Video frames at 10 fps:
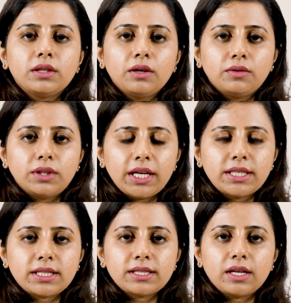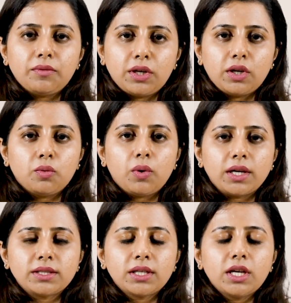the next 72
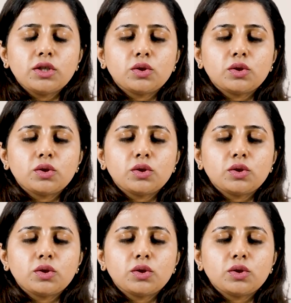hours.